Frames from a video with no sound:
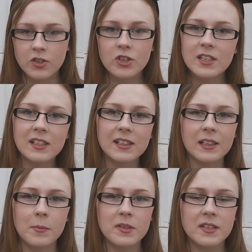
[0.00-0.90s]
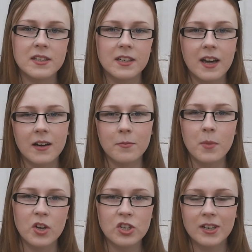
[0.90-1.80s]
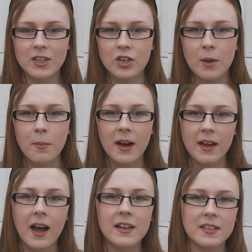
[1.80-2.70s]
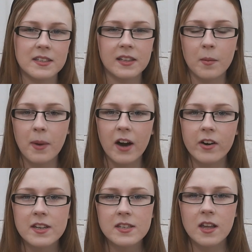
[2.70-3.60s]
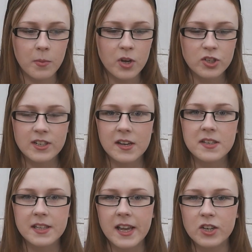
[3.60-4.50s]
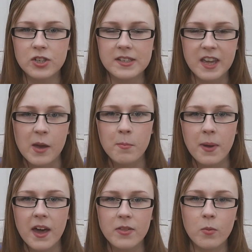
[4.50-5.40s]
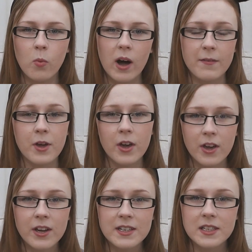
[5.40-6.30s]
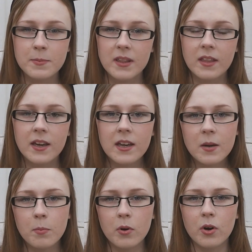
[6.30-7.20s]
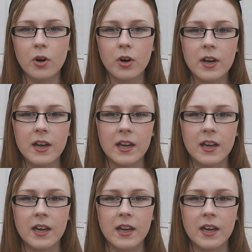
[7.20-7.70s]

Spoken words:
It's just a little glimpse into kind of merchandise you can buy at Disneyland Paris. The merchandise selection is getting better than what I've heard it's been like, but